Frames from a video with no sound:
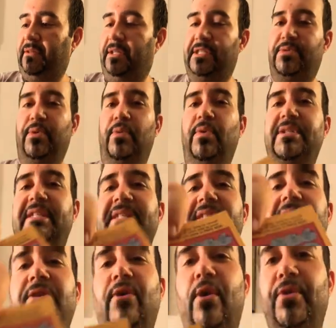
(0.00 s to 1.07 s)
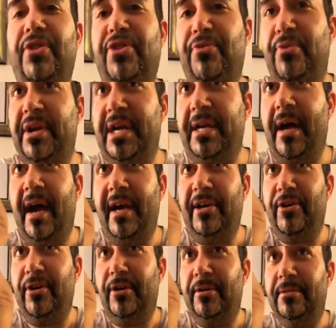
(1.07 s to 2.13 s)
This one was a
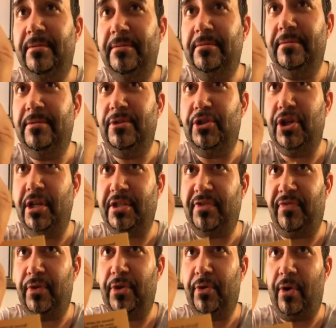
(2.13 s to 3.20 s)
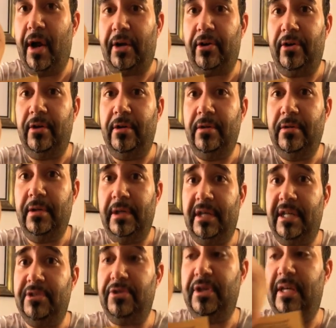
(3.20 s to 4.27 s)
039er, just for the record. In
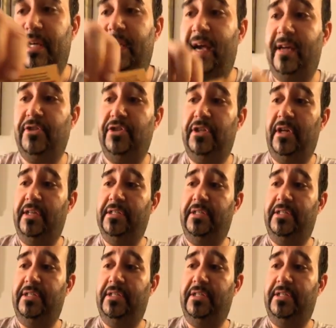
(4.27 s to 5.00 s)
case you didn't catch it, a